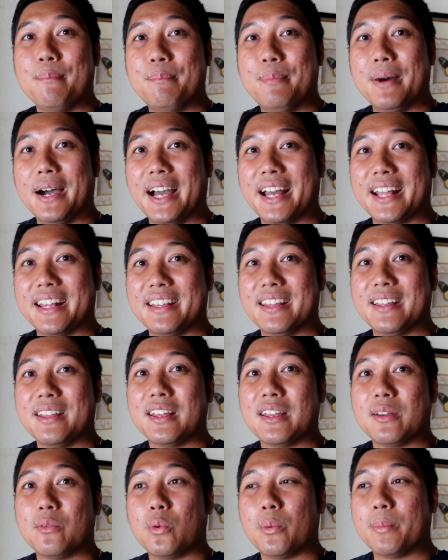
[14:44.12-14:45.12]
But
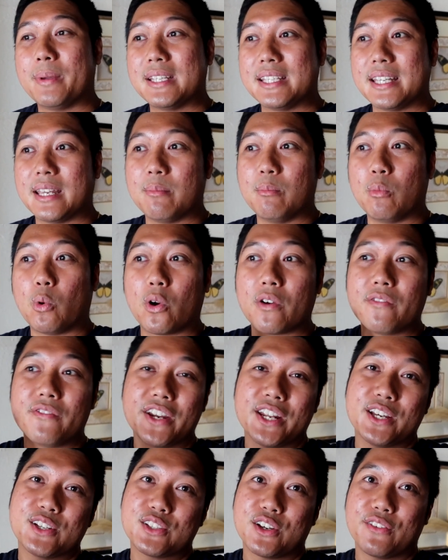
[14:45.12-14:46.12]
we'll be seeing more
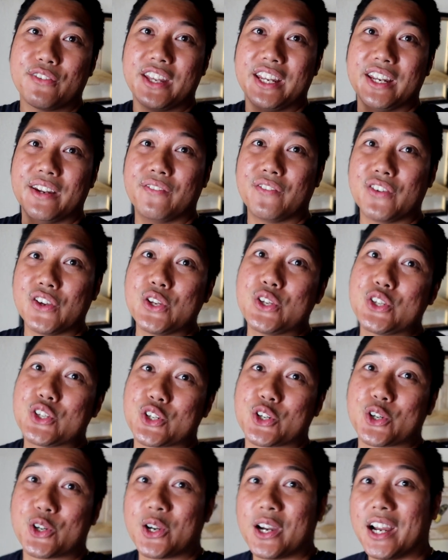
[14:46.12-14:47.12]
videos of it in the
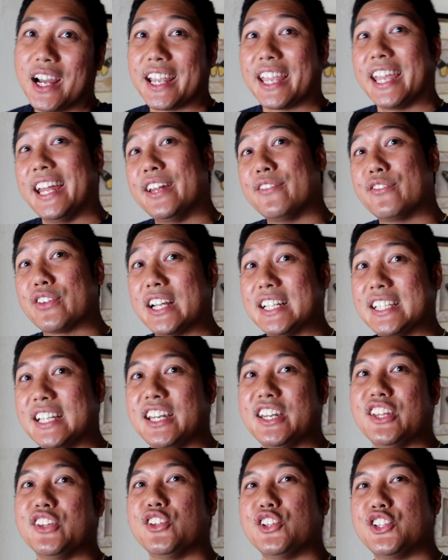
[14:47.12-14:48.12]
future. Again, if you guys are
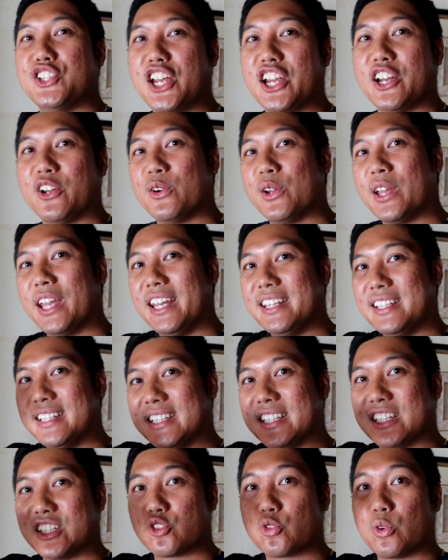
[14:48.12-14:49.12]
new to the channel, hit the
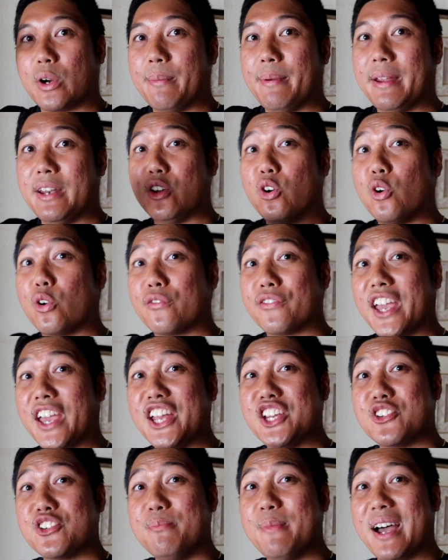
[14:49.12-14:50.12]
subscribe and
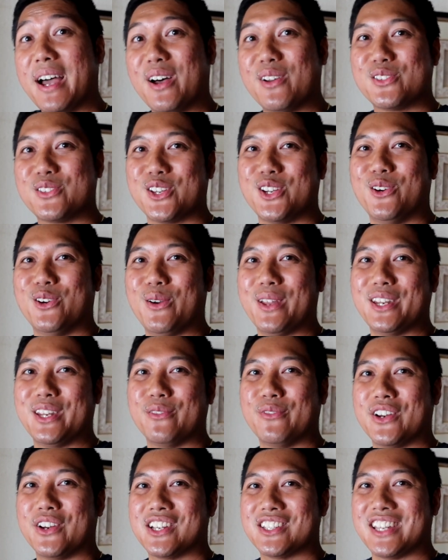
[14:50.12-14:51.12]
notification bell so you know when
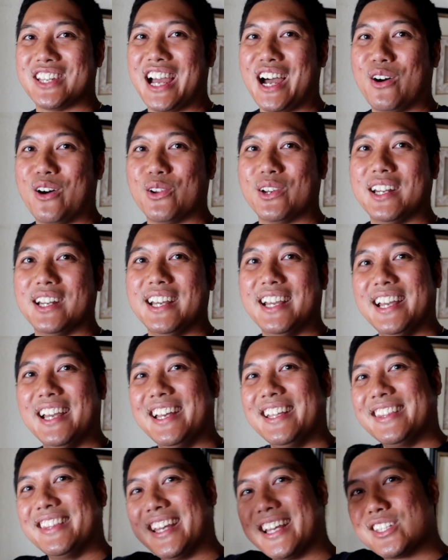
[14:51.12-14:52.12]
new videos are out.
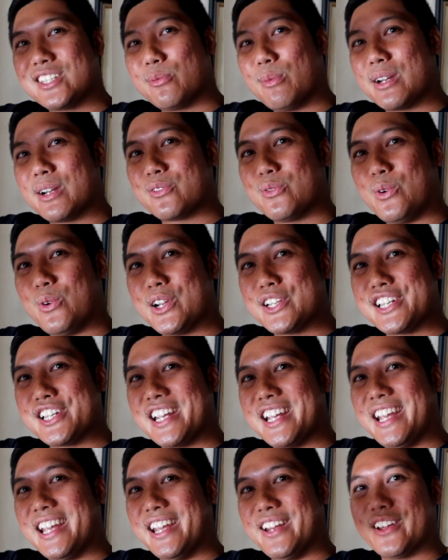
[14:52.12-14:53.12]
Thanks so much for
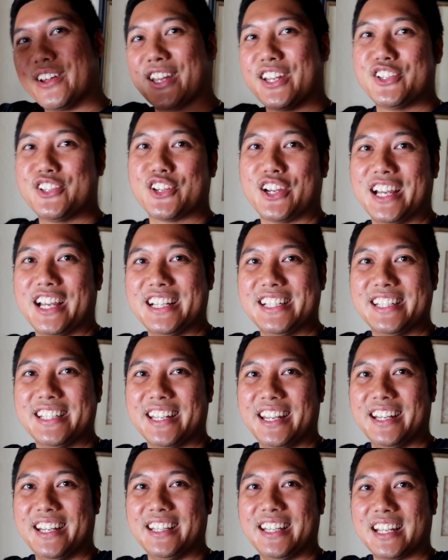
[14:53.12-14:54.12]
watching, and I'll catch you guys
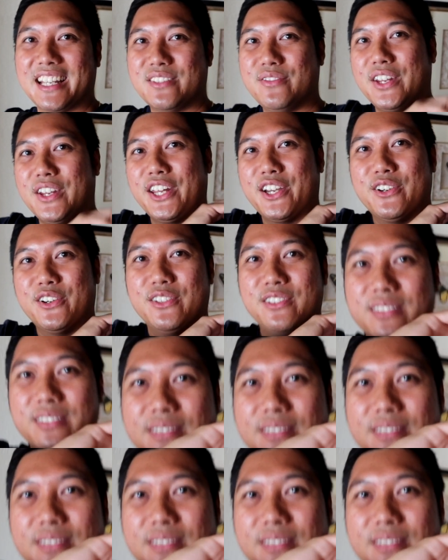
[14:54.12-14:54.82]
in the next video.